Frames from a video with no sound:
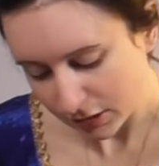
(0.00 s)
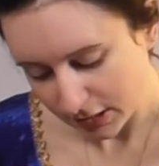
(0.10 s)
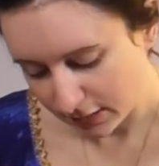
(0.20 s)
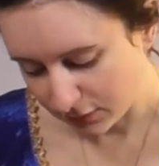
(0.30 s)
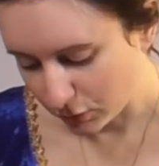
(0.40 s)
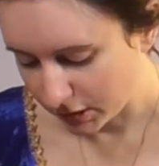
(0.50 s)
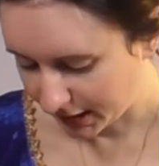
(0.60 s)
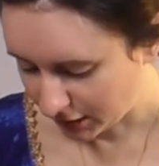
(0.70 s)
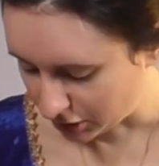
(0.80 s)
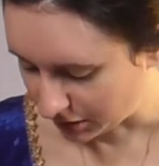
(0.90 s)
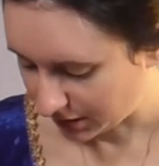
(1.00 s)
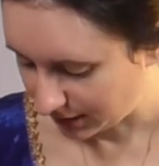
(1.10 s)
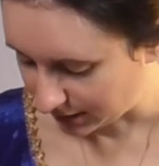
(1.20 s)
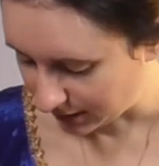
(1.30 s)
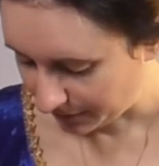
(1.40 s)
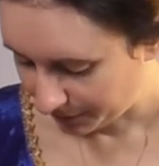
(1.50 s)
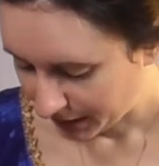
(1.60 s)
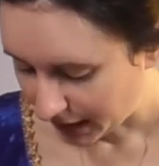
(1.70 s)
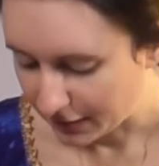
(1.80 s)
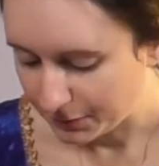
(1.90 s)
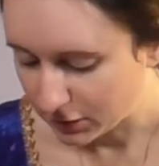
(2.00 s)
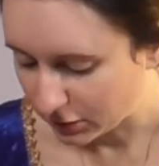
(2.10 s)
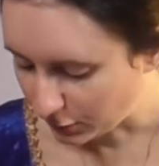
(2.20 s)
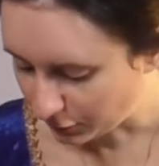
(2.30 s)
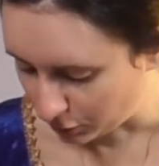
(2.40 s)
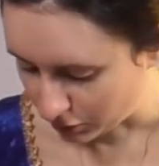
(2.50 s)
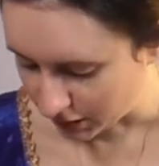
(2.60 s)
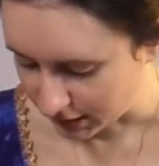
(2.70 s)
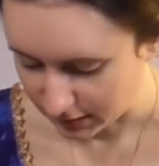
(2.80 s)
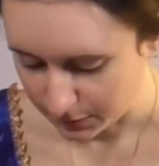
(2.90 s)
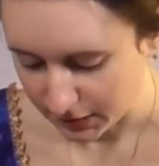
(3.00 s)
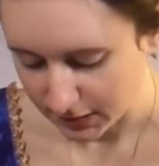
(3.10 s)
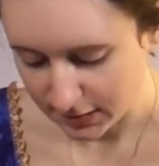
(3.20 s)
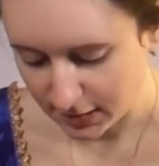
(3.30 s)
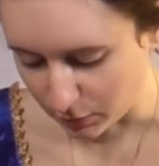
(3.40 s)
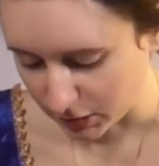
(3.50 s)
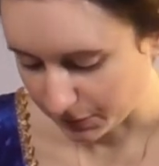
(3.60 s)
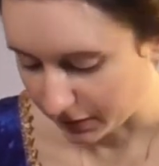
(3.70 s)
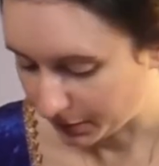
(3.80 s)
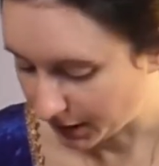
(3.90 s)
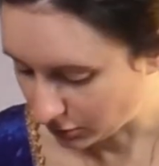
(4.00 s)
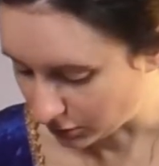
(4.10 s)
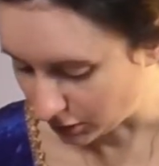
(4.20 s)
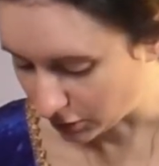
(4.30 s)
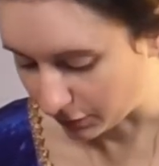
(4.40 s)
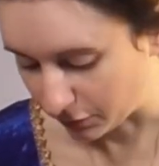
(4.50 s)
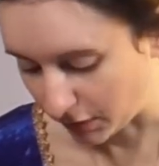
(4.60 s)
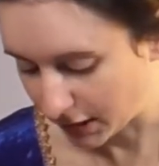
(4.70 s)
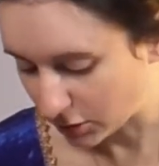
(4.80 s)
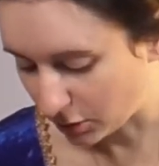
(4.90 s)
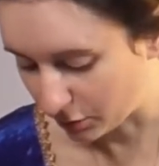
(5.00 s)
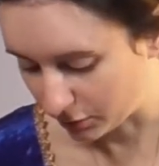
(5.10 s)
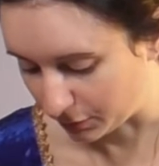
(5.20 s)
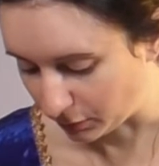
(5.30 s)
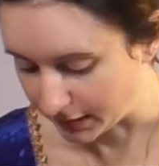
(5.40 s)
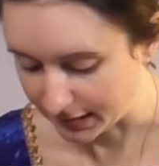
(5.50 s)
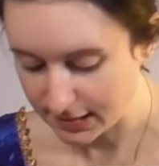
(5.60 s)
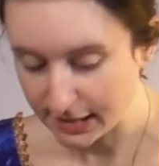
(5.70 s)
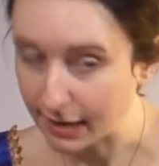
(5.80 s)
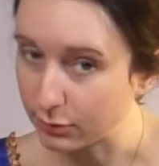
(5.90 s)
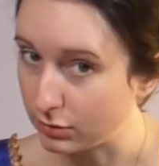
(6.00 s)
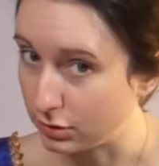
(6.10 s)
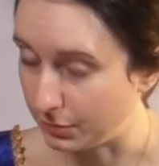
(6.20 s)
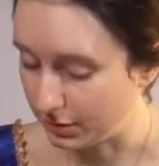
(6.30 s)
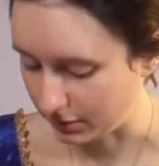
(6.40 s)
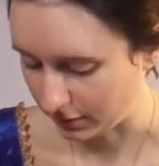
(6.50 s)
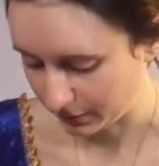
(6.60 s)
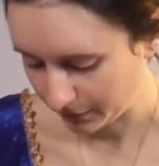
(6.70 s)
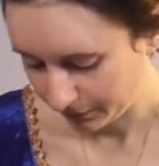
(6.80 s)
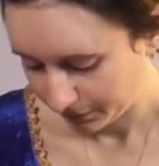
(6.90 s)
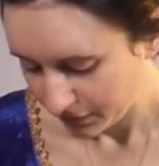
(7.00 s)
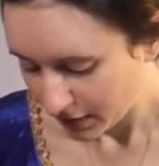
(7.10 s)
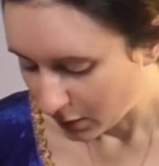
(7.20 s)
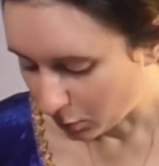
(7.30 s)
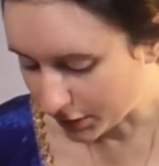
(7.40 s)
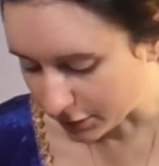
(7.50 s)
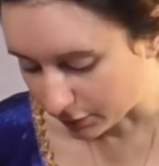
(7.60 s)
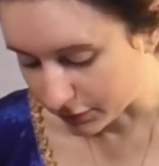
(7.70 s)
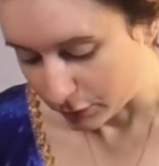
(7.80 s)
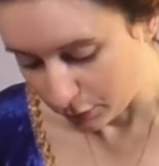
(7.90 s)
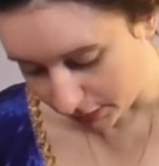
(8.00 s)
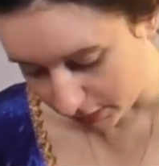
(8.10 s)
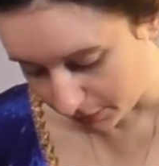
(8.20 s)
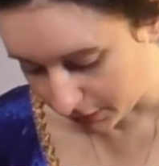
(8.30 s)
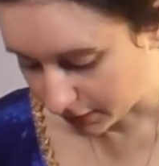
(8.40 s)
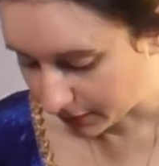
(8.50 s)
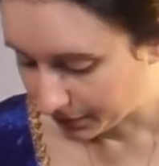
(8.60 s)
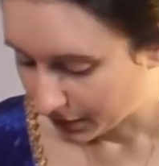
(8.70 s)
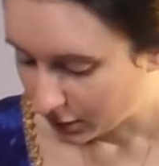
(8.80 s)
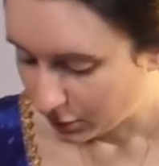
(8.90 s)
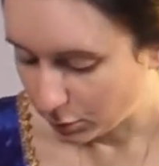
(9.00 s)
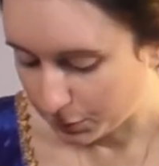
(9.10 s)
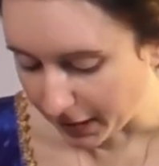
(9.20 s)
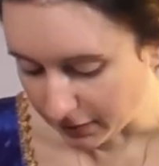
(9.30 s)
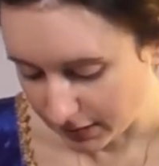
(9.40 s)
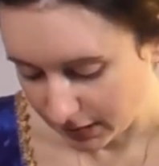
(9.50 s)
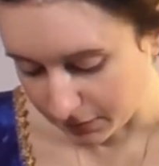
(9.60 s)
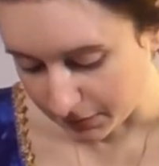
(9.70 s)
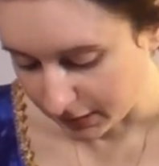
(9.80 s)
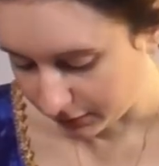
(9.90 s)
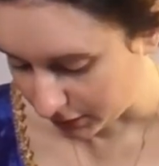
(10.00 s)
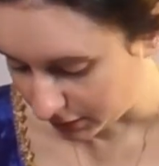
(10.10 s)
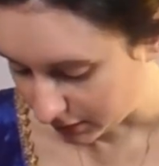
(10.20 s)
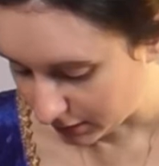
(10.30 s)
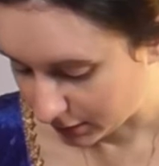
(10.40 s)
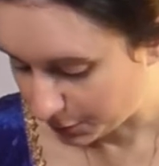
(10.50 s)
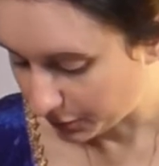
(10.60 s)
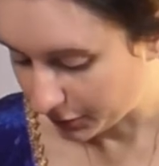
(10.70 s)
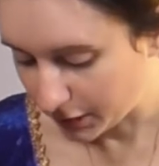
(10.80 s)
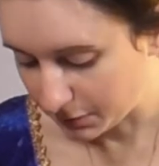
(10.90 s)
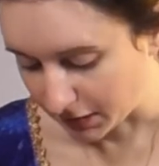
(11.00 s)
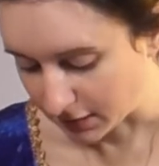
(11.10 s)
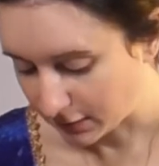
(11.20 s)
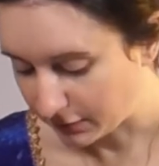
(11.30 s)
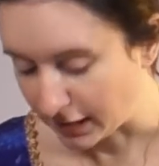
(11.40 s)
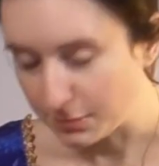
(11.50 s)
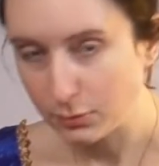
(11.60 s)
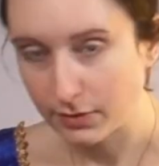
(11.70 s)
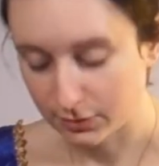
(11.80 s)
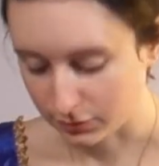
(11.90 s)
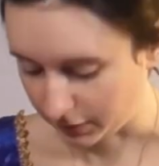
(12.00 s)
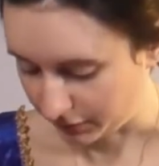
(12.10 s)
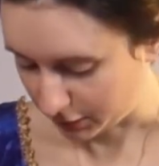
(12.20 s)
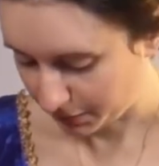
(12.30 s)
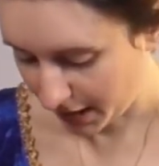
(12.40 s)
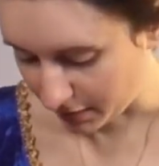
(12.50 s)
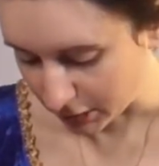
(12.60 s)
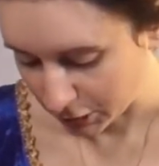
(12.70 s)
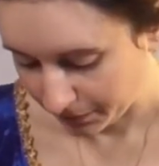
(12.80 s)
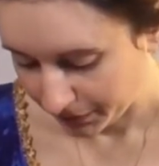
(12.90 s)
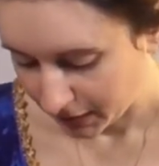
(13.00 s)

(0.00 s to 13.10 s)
received ordination at Easter, I have been so fortunate as to be distinguished by the patronage of the Right Honourable Lady Catherine de Bourgh, widow of Sir Louis de Bourgh, whose bounty and beneficence has preferred me to the valuable rectory of this parish,